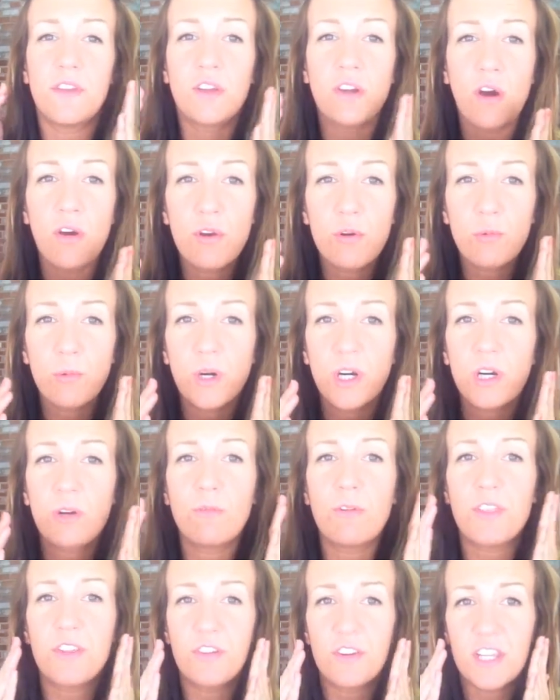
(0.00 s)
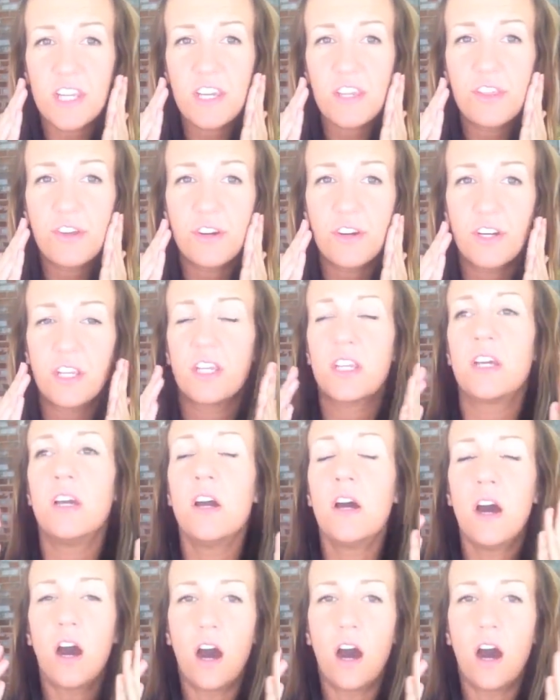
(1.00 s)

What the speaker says: you go to work with your teeth hurting,